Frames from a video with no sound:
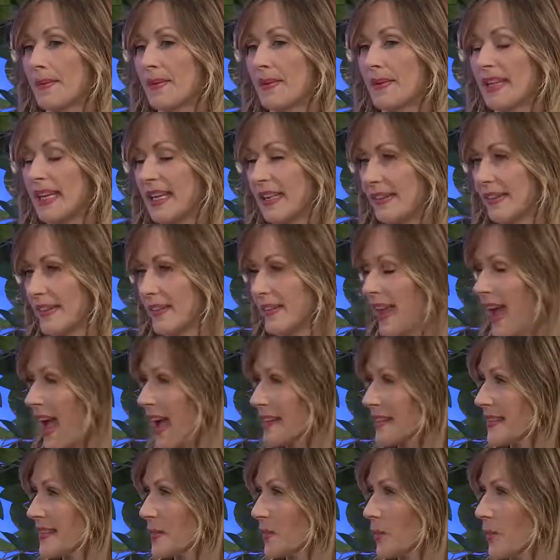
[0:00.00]
in the
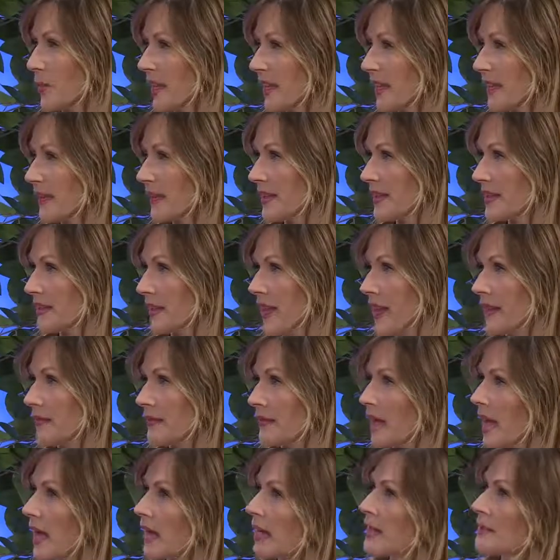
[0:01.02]
last week of his
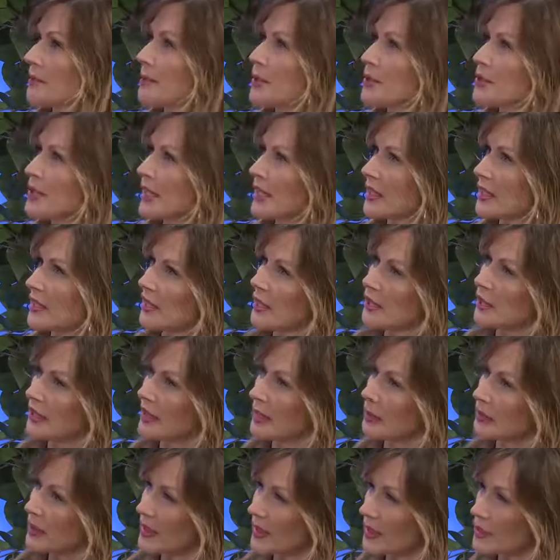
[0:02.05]
life, not a
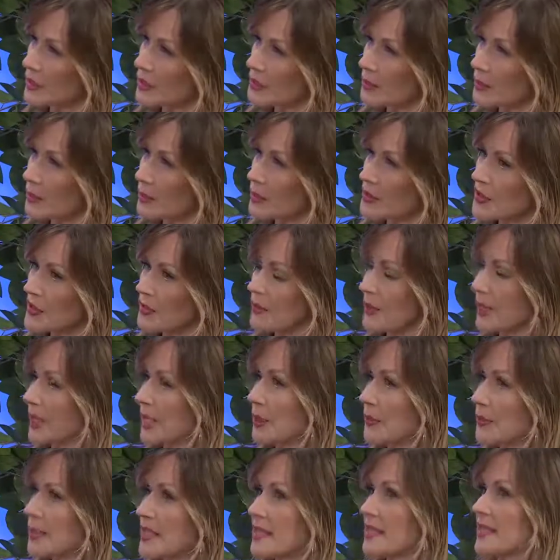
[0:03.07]
particularly religious person, but
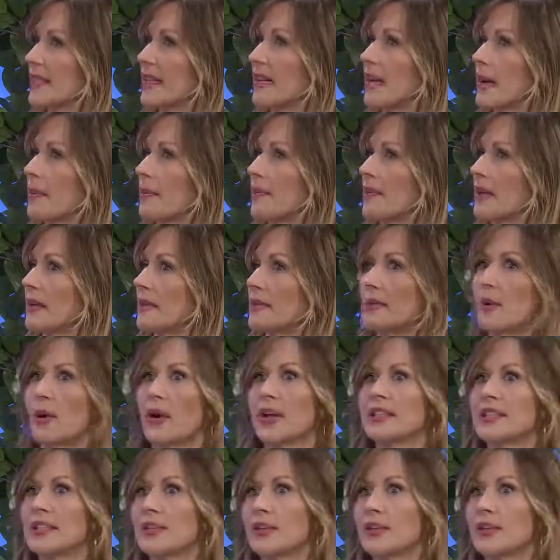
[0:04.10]
he would sit up and point to